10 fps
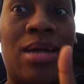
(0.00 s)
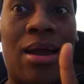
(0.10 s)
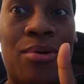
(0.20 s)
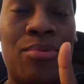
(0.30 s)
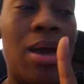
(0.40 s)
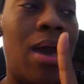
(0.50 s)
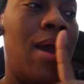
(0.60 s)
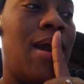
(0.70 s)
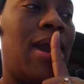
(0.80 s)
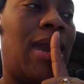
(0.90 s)
down.
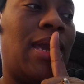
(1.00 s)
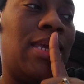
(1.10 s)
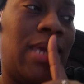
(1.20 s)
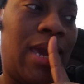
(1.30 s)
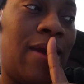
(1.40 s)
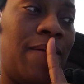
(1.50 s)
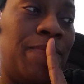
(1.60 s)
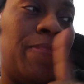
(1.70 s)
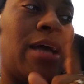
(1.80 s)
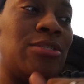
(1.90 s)
And yeah,
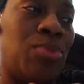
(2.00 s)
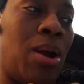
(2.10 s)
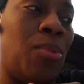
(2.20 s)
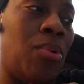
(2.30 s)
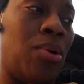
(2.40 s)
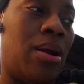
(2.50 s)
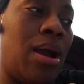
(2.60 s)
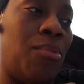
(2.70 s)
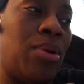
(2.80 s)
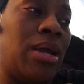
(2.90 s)
that's where I want.
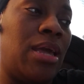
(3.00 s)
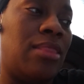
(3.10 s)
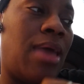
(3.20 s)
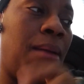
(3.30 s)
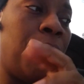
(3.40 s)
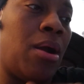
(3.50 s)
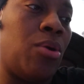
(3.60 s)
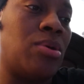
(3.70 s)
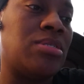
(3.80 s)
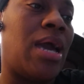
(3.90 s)
I want to hit that
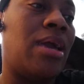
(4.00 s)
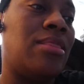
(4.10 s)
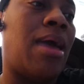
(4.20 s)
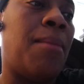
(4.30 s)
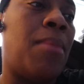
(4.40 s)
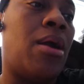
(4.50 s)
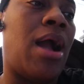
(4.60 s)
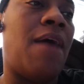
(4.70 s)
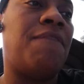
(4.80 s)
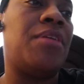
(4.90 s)
mark. Once I hit that
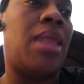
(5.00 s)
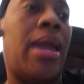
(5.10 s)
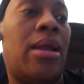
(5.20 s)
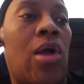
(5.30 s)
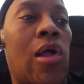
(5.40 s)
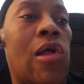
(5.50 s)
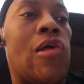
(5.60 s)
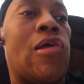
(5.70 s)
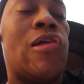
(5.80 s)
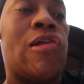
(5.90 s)
mark, I feel like
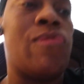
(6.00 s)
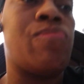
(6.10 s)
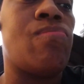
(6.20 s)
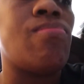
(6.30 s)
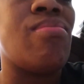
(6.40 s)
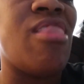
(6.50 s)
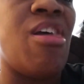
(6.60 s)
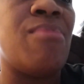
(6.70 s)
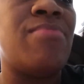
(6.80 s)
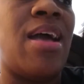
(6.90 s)
um
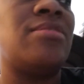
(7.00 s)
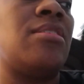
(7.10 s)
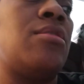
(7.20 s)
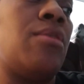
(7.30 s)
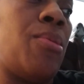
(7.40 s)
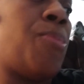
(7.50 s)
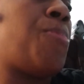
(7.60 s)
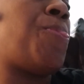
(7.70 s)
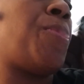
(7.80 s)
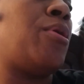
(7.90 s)
that's a good
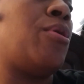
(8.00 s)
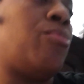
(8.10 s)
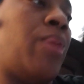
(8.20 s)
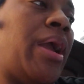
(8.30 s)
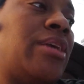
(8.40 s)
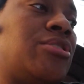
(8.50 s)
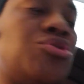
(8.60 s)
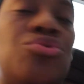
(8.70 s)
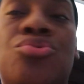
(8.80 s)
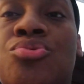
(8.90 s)
good range
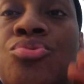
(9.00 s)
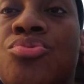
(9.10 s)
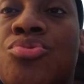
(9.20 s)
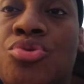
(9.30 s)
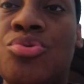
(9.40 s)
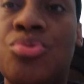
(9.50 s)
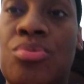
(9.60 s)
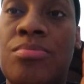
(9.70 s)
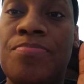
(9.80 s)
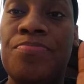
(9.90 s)
to to